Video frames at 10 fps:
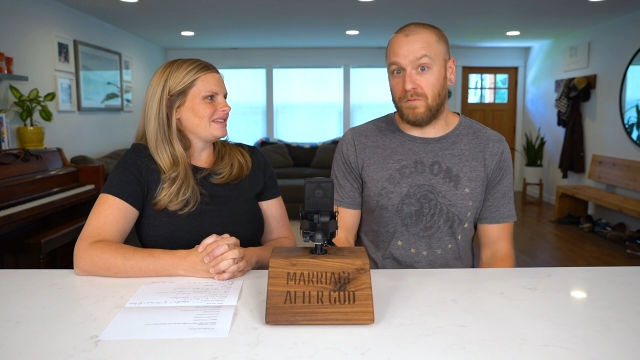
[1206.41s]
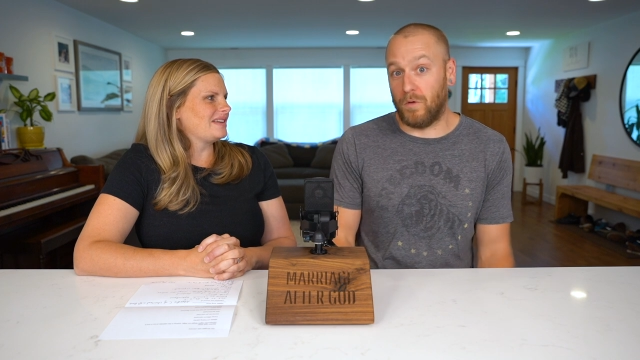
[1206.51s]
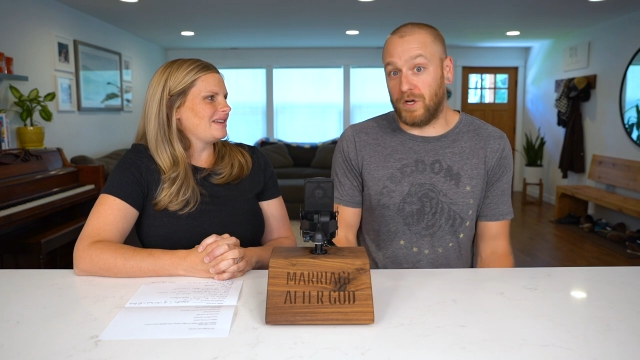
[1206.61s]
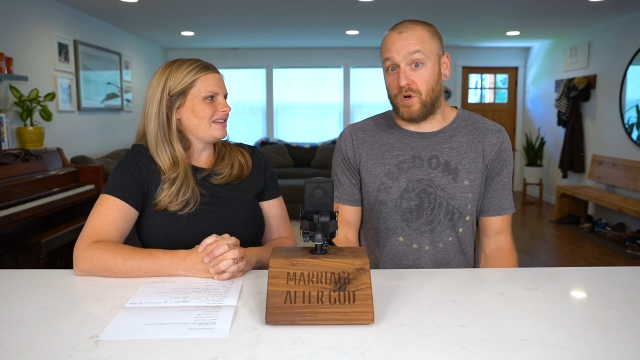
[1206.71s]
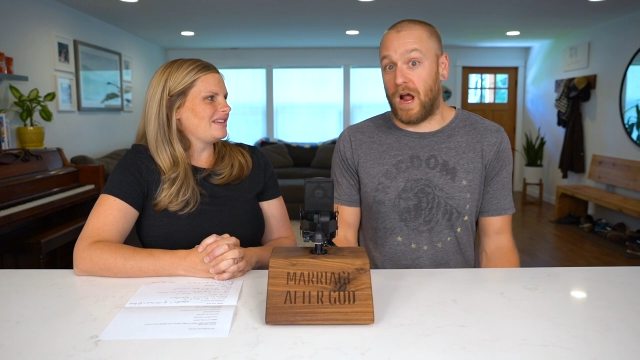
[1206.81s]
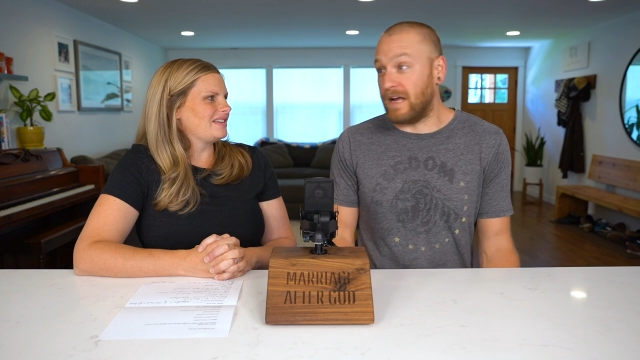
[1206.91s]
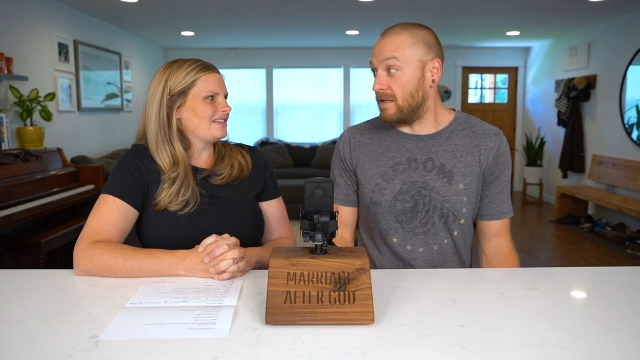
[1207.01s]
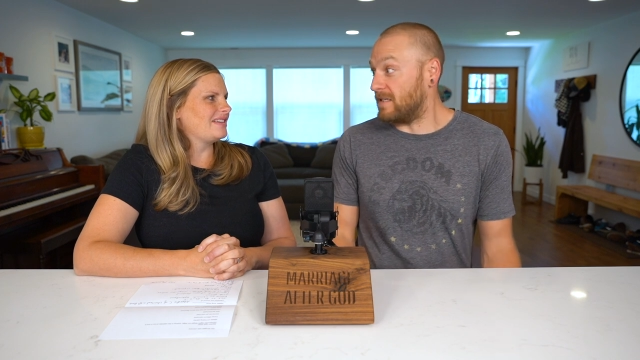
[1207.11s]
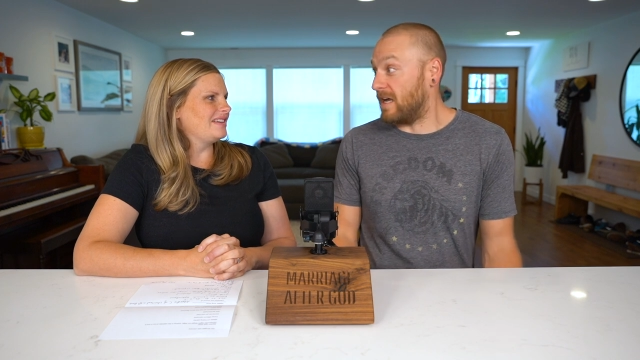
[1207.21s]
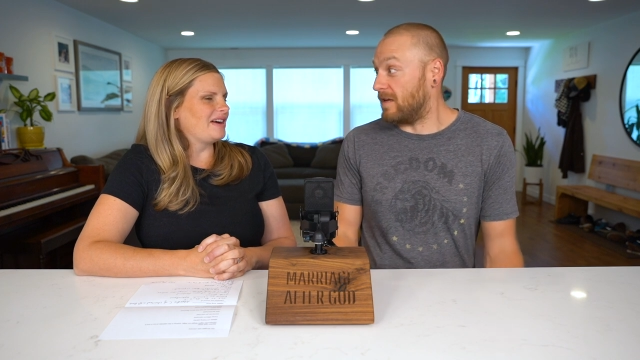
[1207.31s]
Speaker 1: want to try
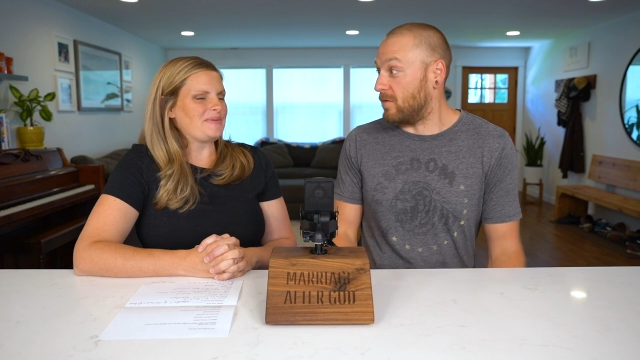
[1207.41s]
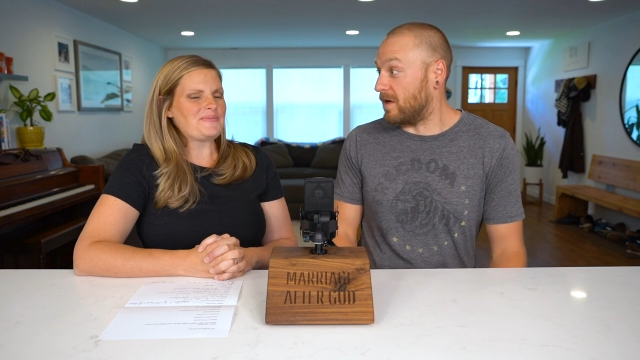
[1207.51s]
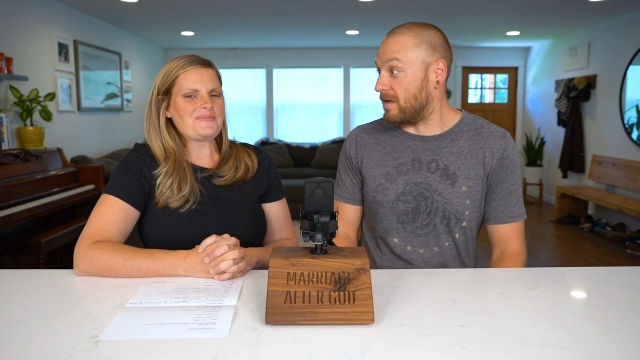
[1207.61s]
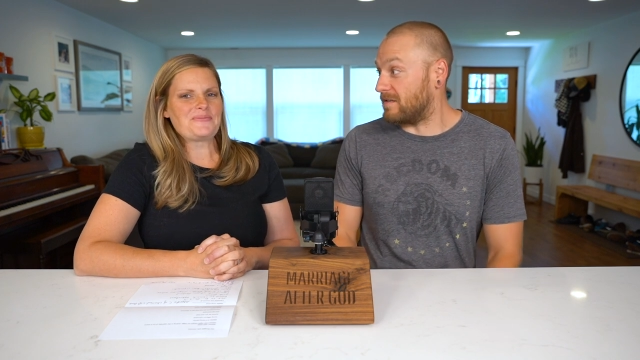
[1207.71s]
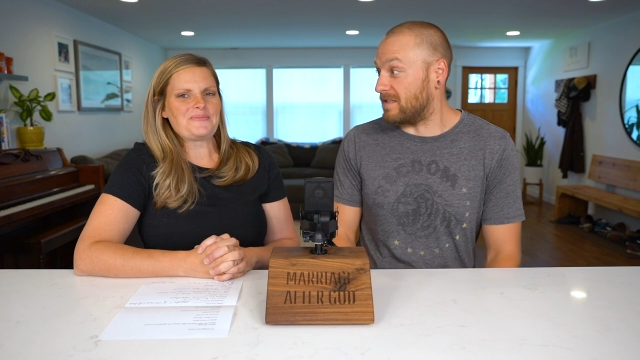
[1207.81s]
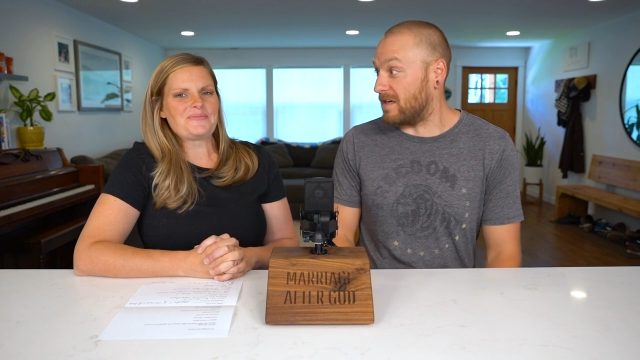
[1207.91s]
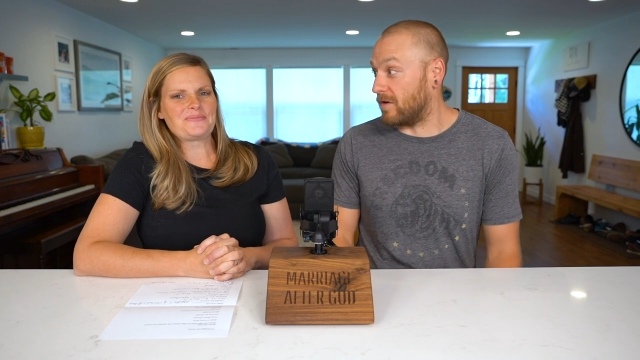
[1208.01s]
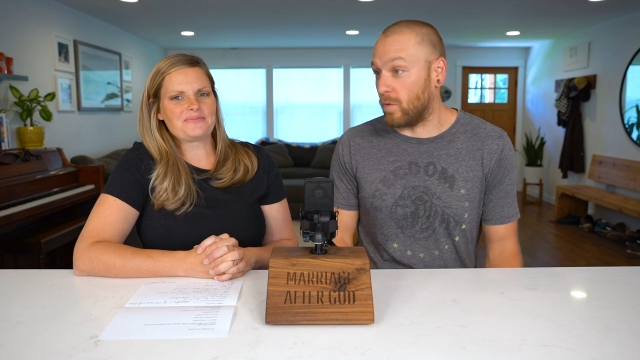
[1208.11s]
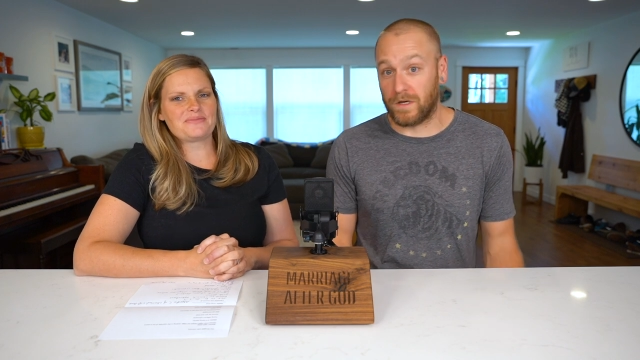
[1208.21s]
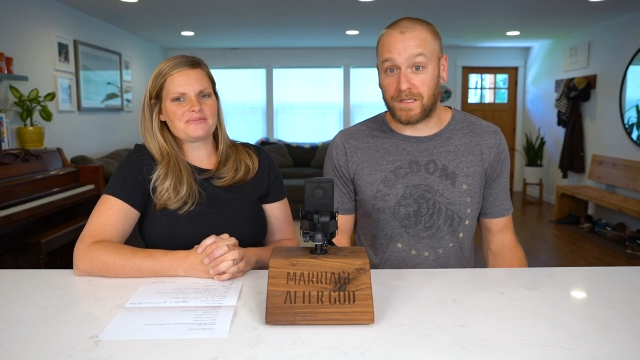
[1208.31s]
tonight? Yeah. You want to see if
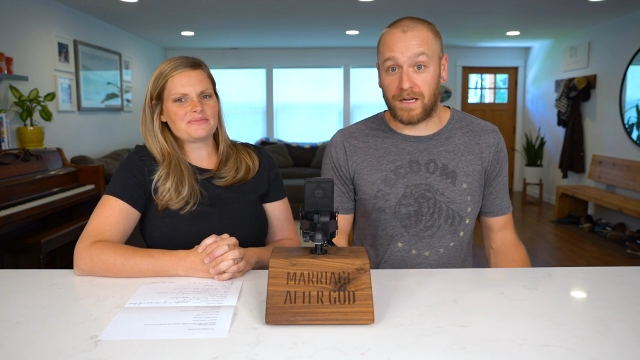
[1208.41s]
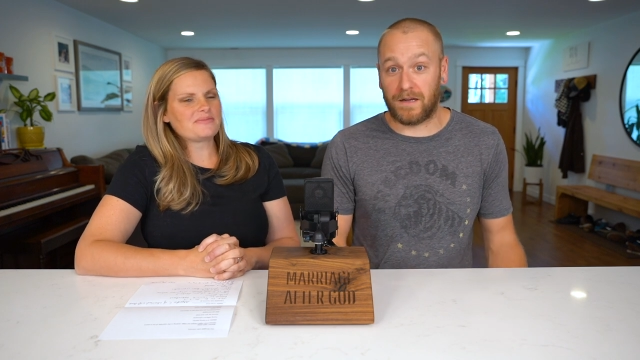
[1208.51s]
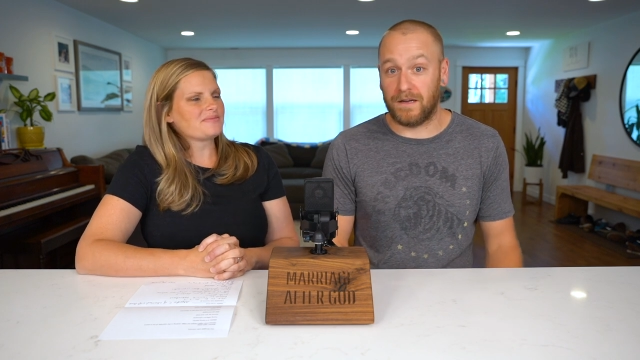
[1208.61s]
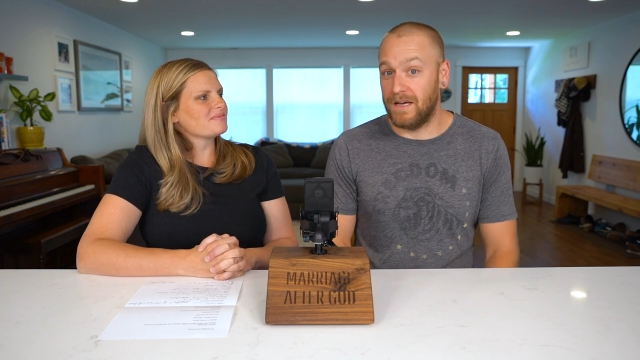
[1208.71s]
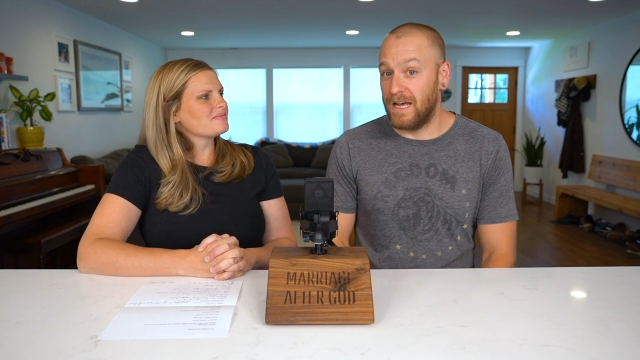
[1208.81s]
it'll work tonight?